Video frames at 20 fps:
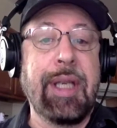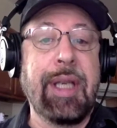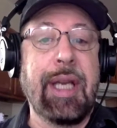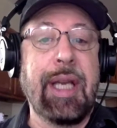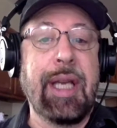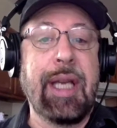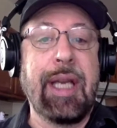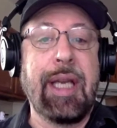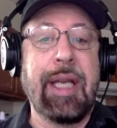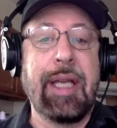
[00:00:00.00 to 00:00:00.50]

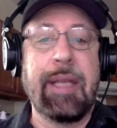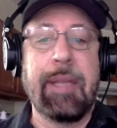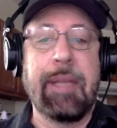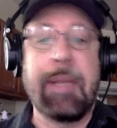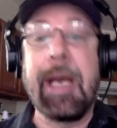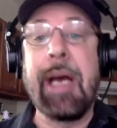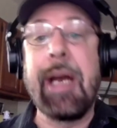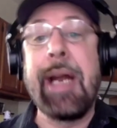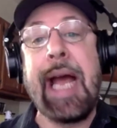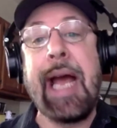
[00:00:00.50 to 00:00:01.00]
and
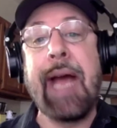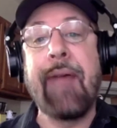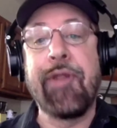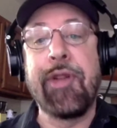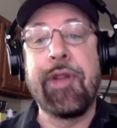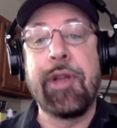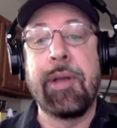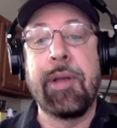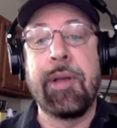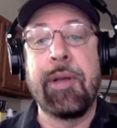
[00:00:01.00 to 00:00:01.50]
about half of
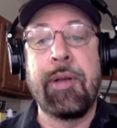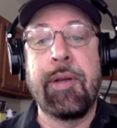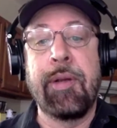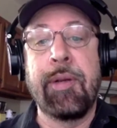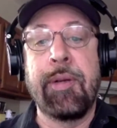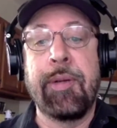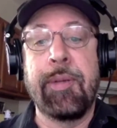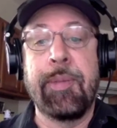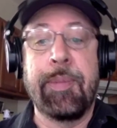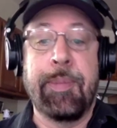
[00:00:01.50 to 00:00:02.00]
the
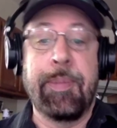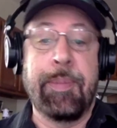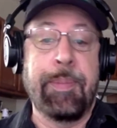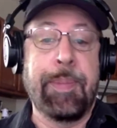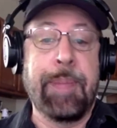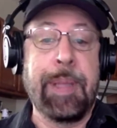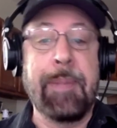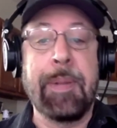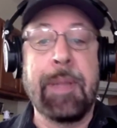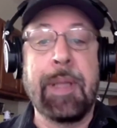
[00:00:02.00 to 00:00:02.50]

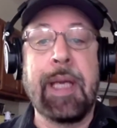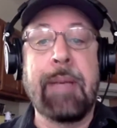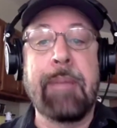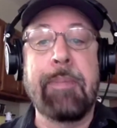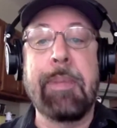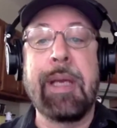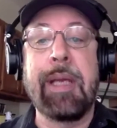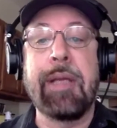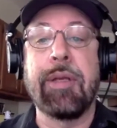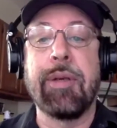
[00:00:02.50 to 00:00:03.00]
people I
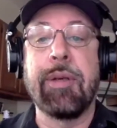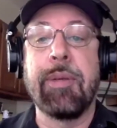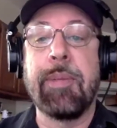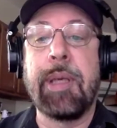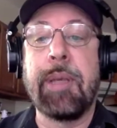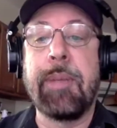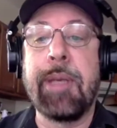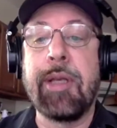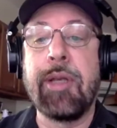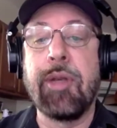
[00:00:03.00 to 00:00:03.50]
mentor, my
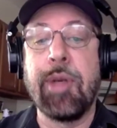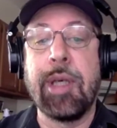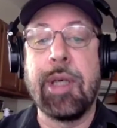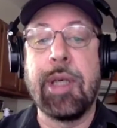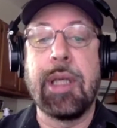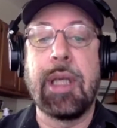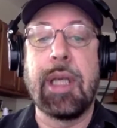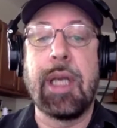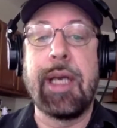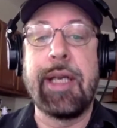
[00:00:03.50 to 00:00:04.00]
mentoring
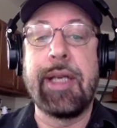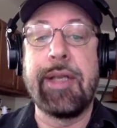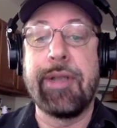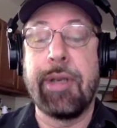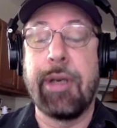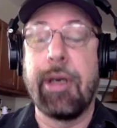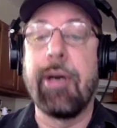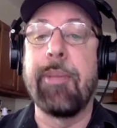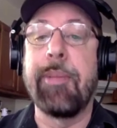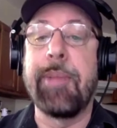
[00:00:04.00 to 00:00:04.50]
clients,
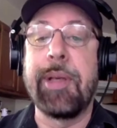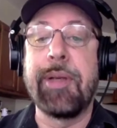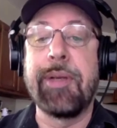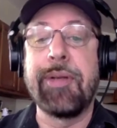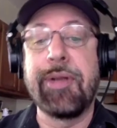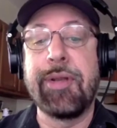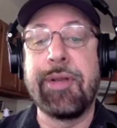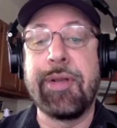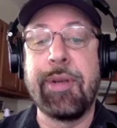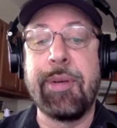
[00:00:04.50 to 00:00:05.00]
are
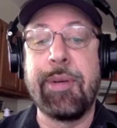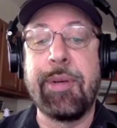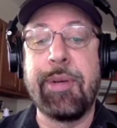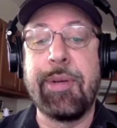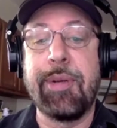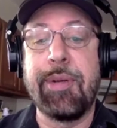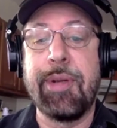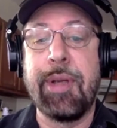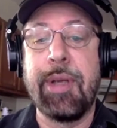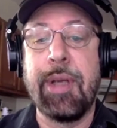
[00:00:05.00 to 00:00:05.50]
business
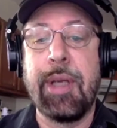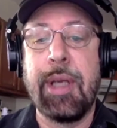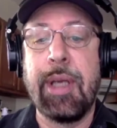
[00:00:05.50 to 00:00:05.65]
owners.